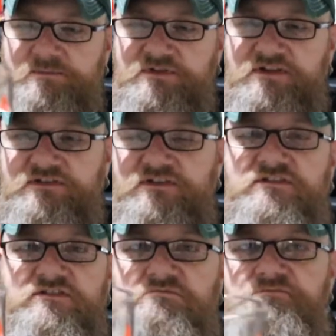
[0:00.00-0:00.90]
but this
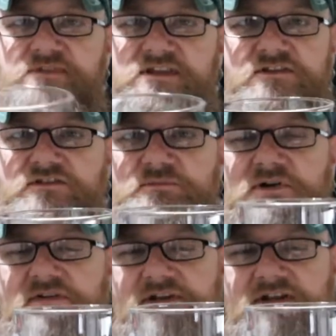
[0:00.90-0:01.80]
is
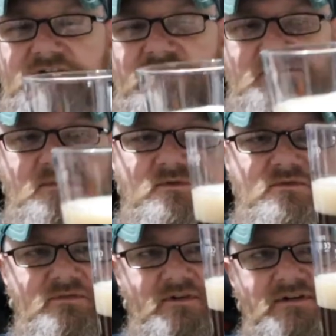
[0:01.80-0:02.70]
perfectly acceptable
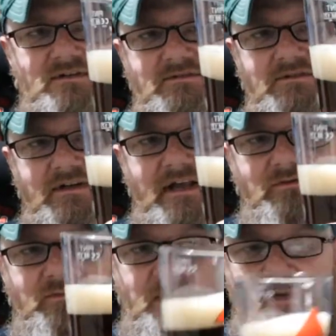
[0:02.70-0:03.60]
for an
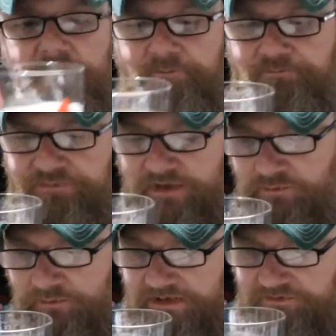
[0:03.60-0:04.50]
Alt beer.
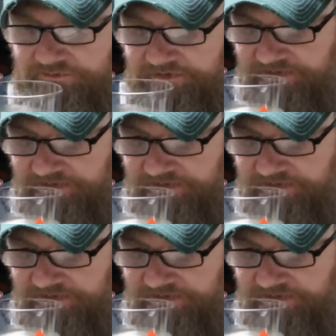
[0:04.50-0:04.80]
What are we getting on the